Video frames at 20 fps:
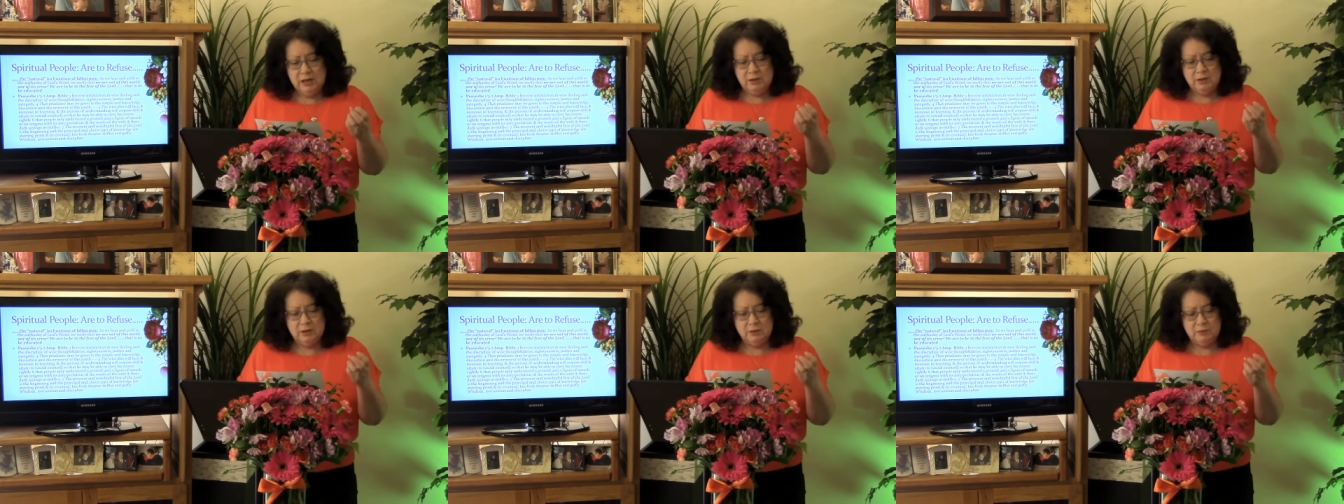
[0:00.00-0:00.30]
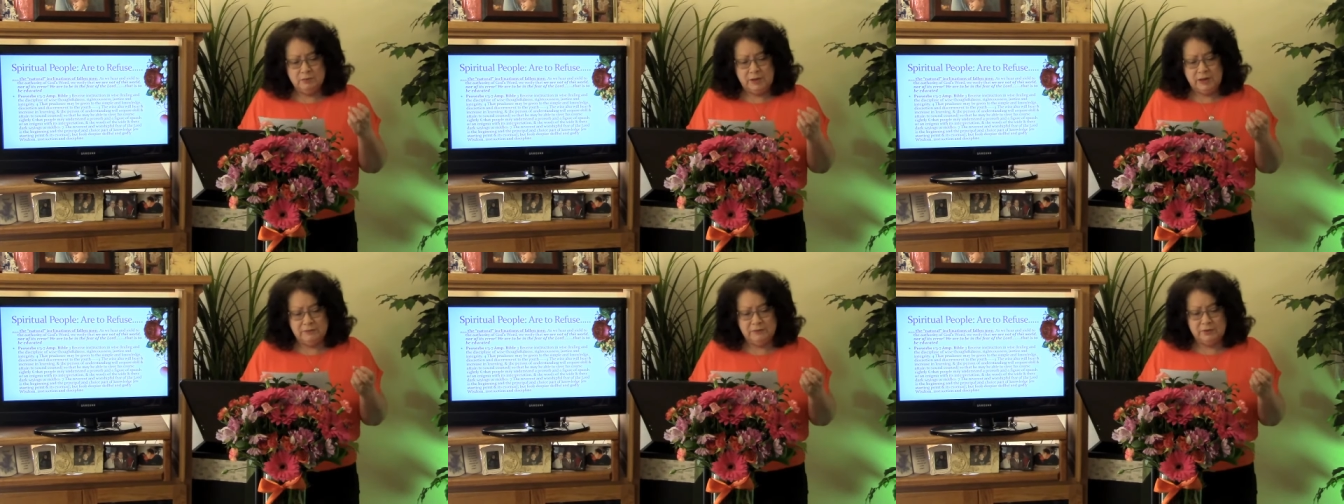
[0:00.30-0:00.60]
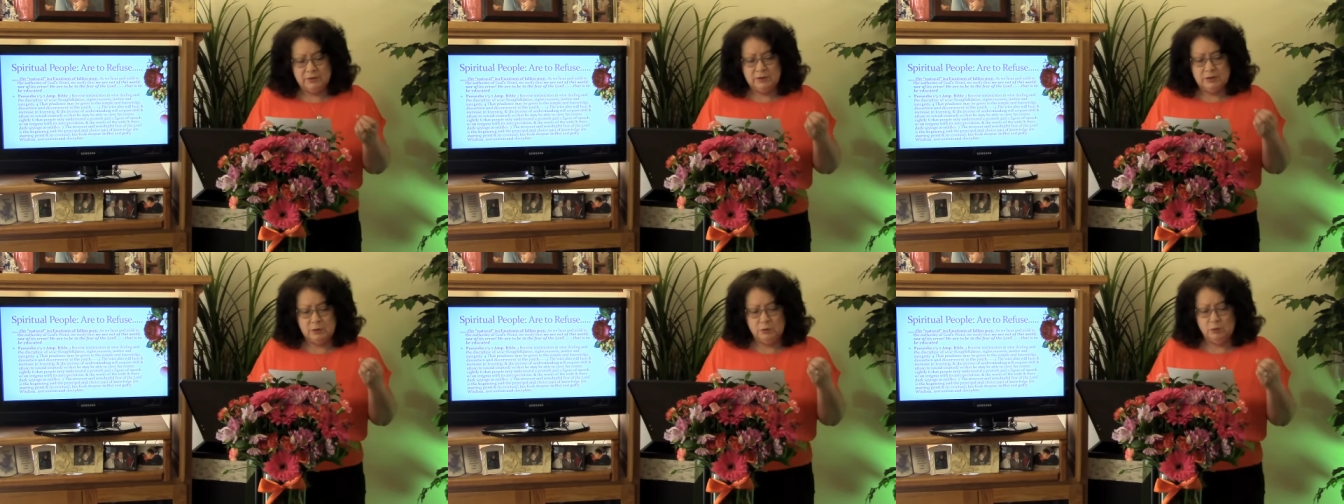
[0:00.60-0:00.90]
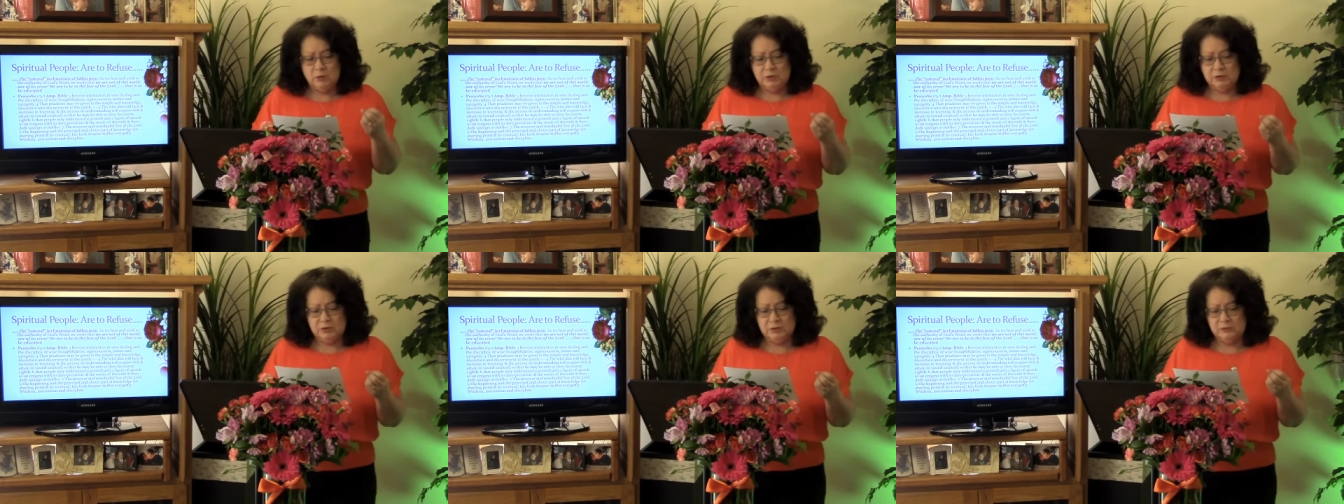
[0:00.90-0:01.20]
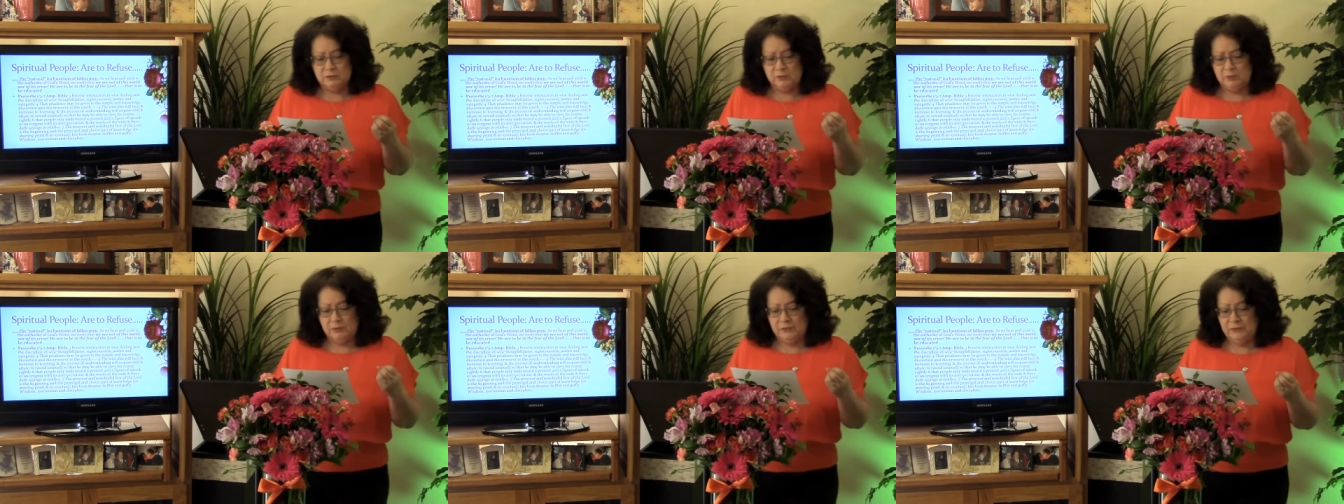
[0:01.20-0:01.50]
The reverent and
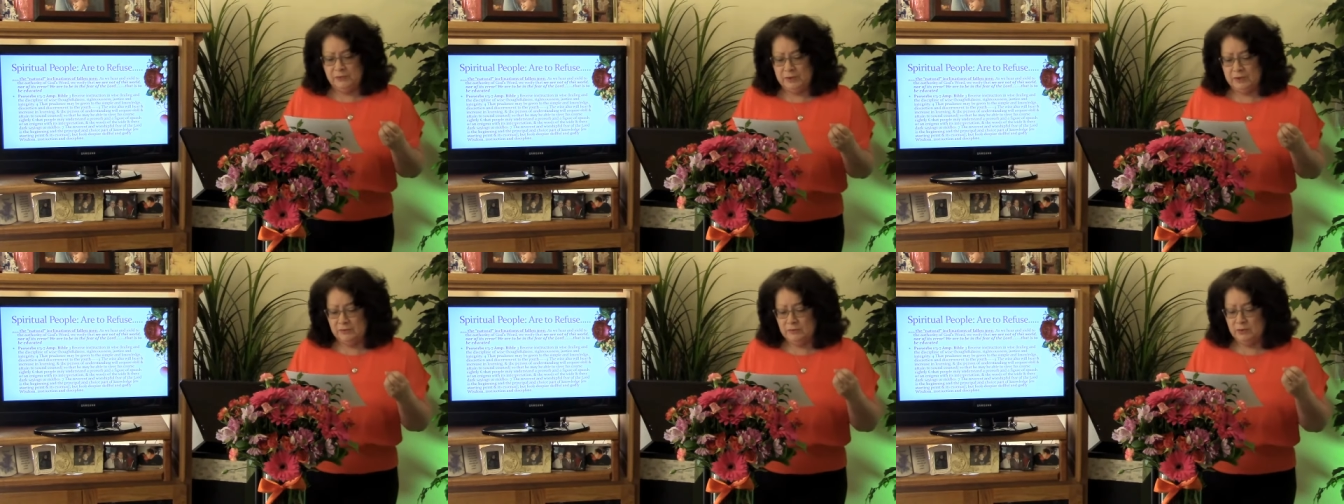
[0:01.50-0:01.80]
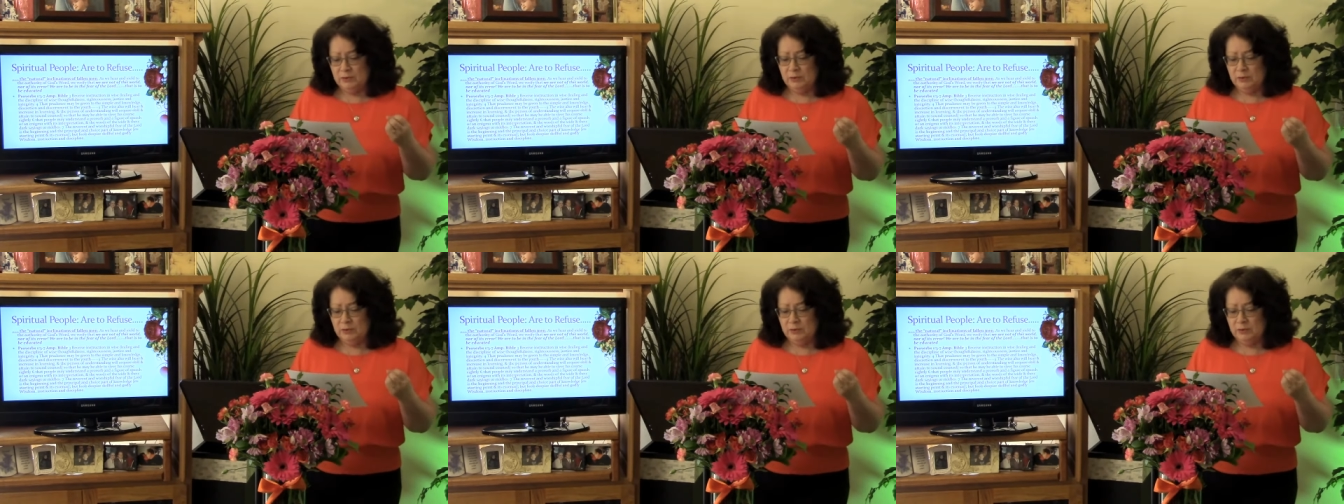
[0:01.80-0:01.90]
worshipful fear of the